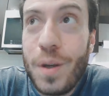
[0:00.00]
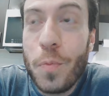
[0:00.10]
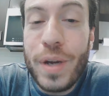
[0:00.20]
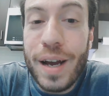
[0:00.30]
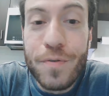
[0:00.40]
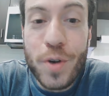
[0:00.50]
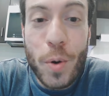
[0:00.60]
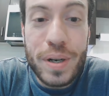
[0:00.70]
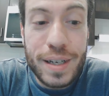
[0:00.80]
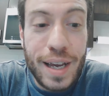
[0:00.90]
We have no
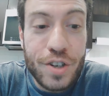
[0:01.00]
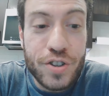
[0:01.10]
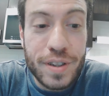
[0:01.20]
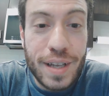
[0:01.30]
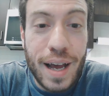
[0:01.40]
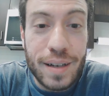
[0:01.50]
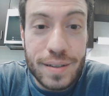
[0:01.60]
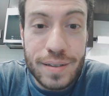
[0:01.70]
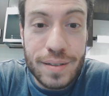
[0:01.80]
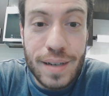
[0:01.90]
indication that
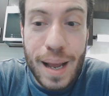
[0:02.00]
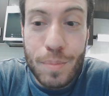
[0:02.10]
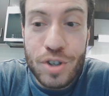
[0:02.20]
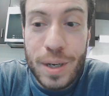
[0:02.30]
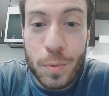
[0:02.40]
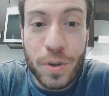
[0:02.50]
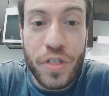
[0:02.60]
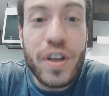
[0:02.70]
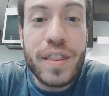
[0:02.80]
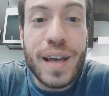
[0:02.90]
MJ will
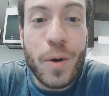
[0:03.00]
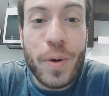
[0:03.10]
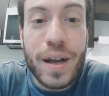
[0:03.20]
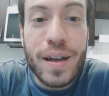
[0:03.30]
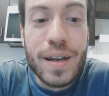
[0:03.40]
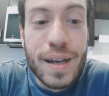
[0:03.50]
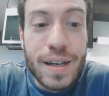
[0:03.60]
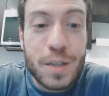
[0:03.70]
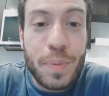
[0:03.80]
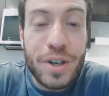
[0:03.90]
think that way,
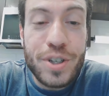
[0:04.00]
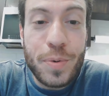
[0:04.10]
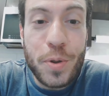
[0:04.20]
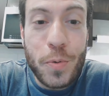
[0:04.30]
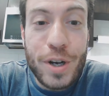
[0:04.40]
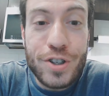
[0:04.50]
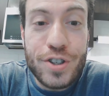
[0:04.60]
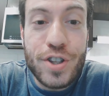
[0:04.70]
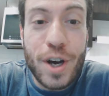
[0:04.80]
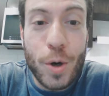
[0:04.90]
especially with the way she's
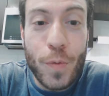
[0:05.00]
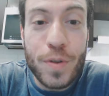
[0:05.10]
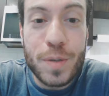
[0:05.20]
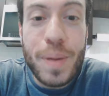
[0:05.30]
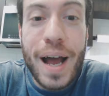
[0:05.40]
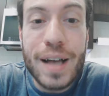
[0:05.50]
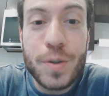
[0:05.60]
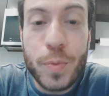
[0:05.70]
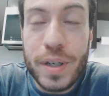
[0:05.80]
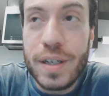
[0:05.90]
thought over this
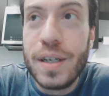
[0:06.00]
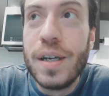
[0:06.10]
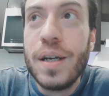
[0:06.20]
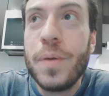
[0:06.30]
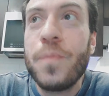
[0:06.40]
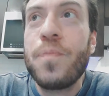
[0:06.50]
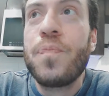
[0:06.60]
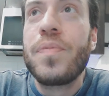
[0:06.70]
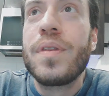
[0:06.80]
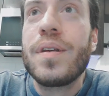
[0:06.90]
past week.
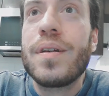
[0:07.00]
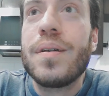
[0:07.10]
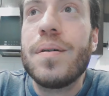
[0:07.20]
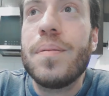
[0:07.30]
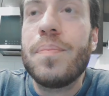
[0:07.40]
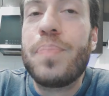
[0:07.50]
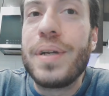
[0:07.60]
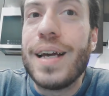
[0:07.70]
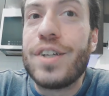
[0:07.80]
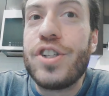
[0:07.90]
But
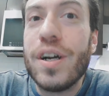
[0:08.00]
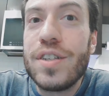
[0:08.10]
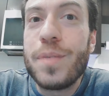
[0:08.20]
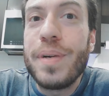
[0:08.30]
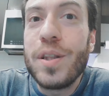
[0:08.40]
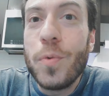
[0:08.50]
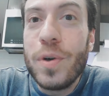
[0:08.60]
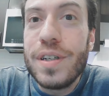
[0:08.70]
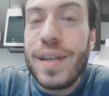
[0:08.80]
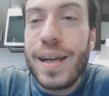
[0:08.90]
yeah, Chelsie being the
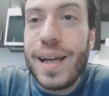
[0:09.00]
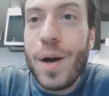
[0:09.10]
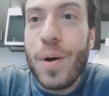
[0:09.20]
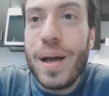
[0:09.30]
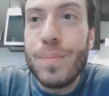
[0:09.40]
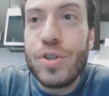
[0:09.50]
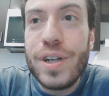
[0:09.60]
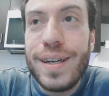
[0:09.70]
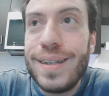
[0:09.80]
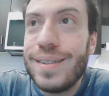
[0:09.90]
one to take out
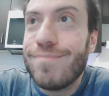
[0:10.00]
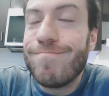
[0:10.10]
MJ,